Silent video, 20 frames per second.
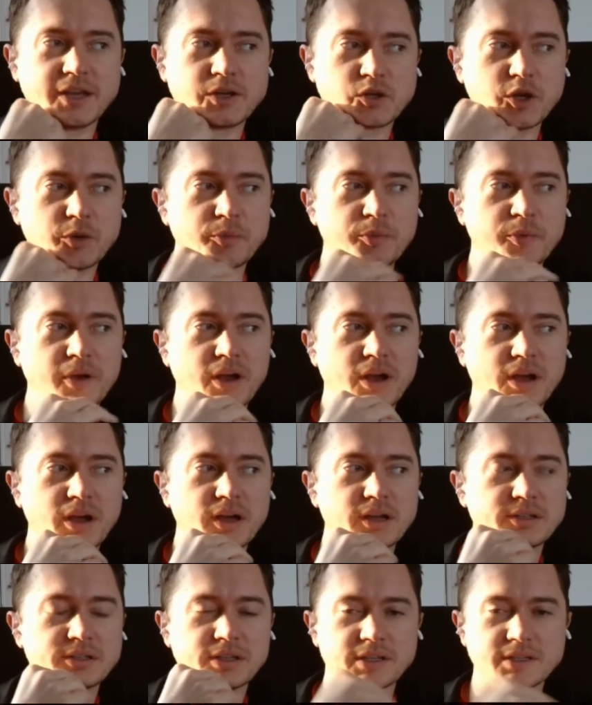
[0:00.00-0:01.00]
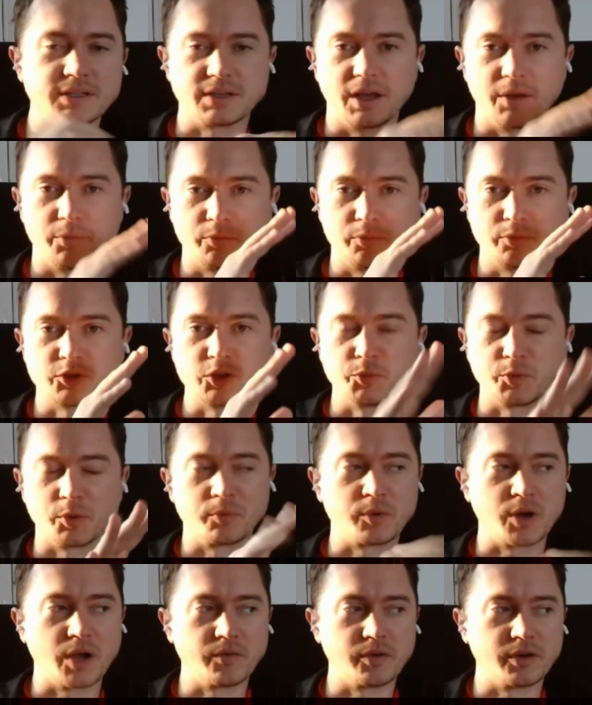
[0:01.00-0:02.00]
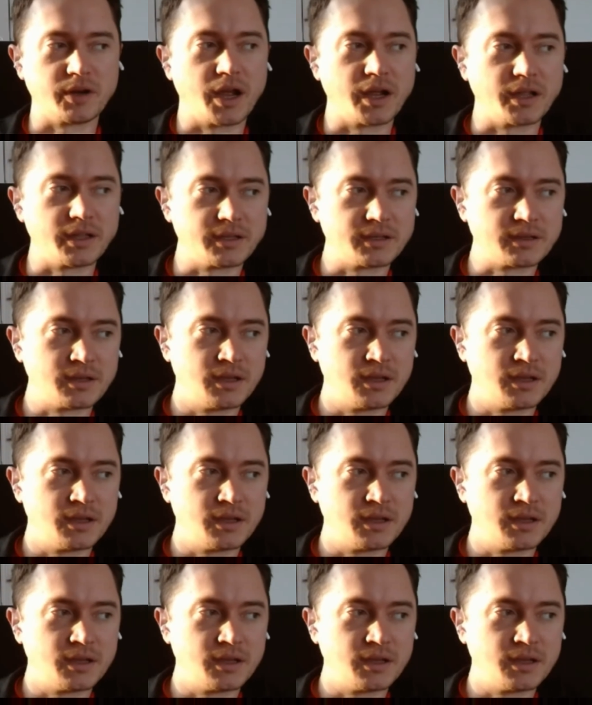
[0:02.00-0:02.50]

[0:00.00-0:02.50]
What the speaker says: trip to this super private island,